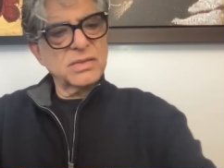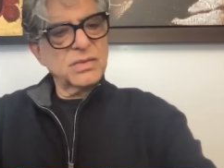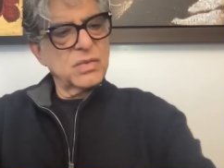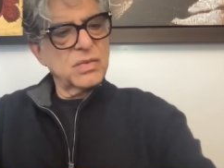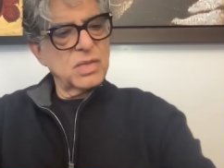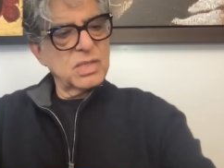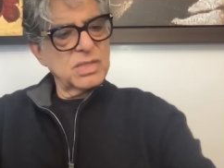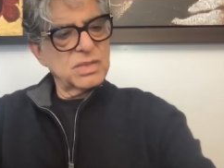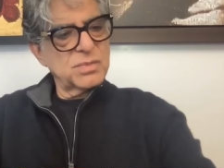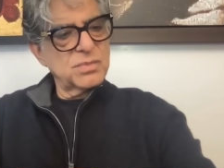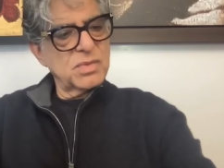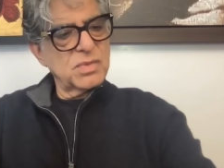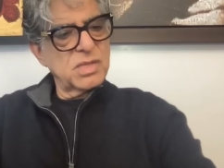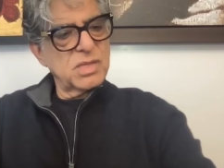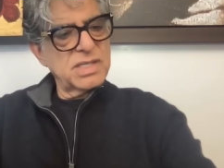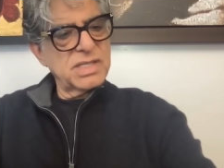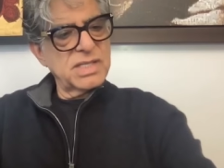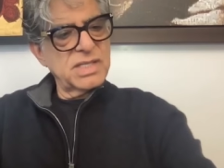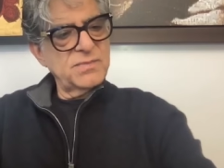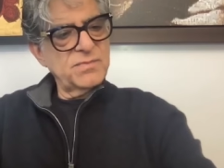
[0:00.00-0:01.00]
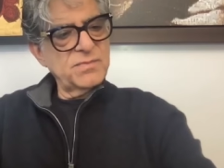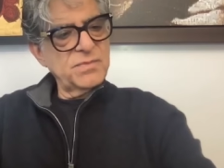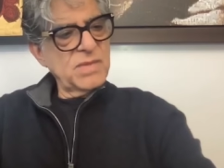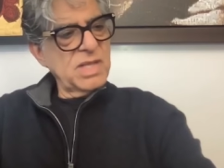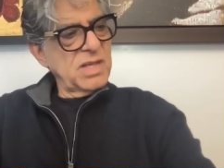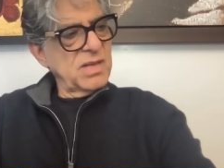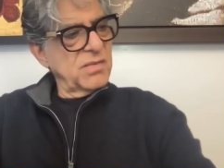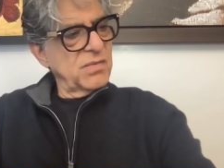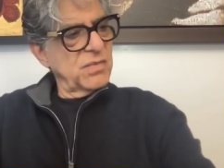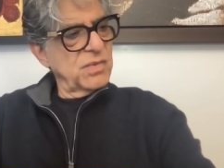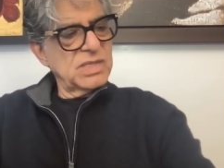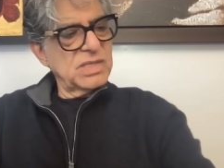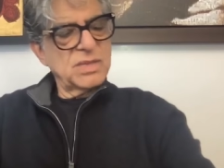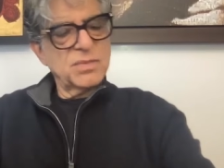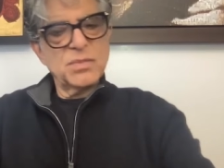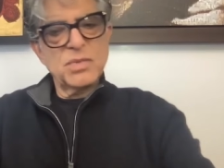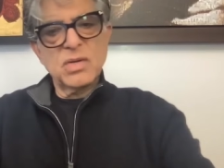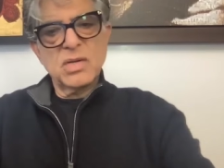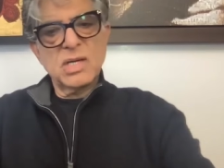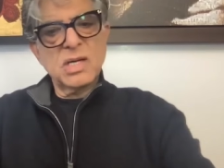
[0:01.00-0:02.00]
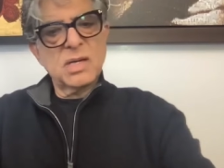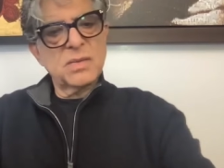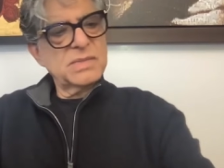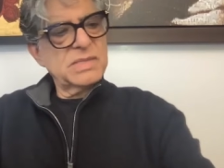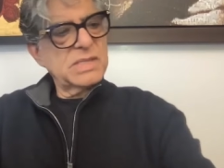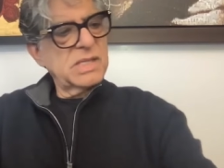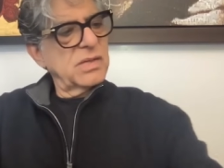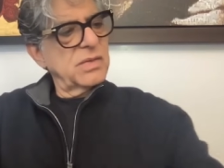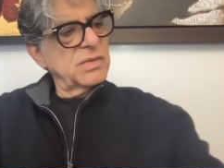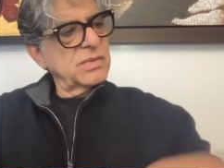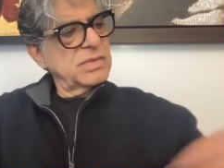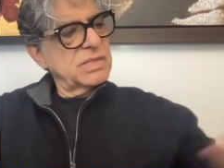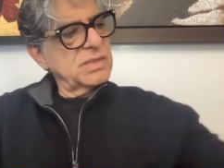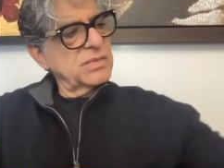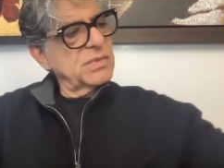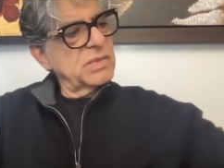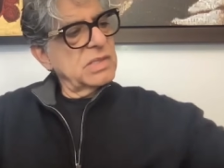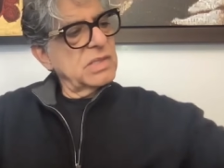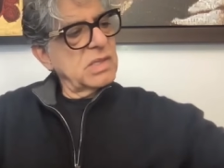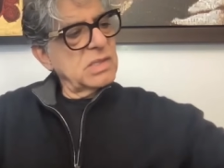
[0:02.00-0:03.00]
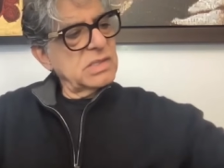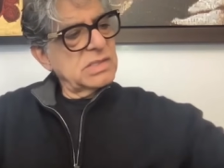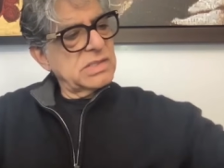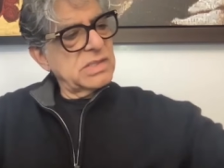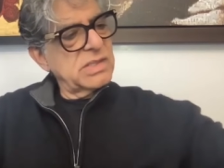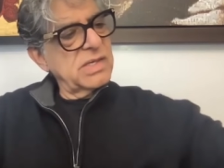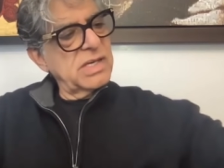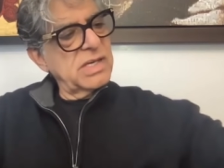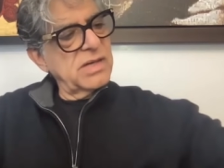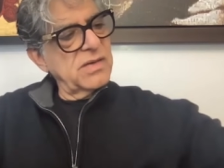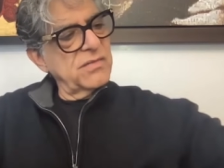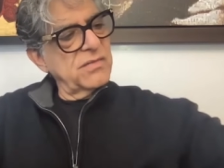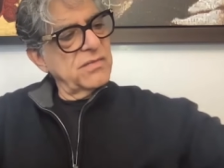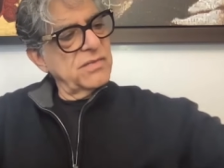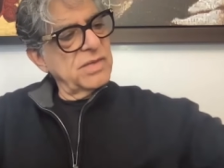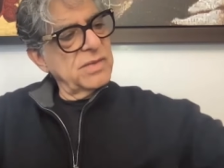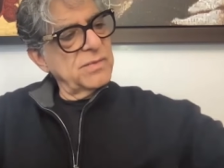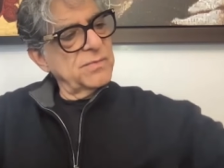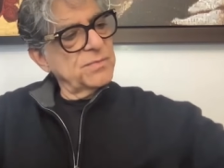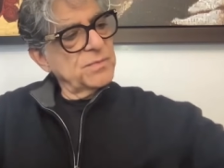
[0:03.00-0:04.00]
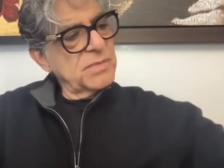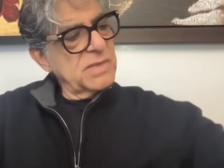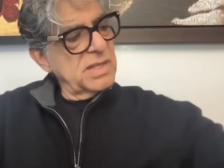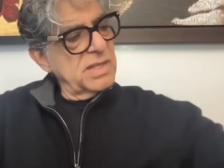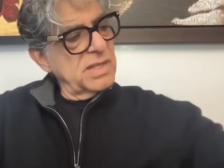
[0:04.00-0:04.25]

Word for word: on Quantum Body when the book comes out, and we'll also have